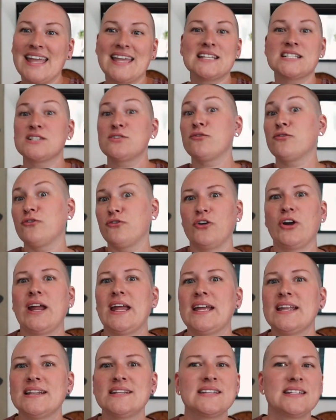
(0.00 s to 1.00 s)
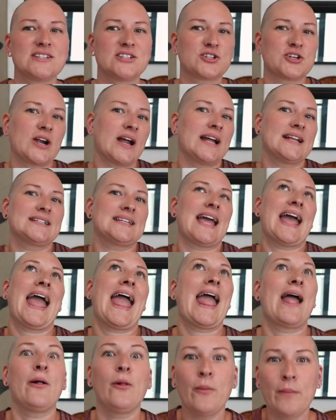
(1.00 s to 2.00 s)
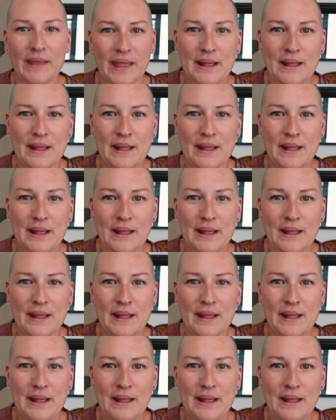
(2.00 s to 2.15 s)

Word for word: his friend, is trying to help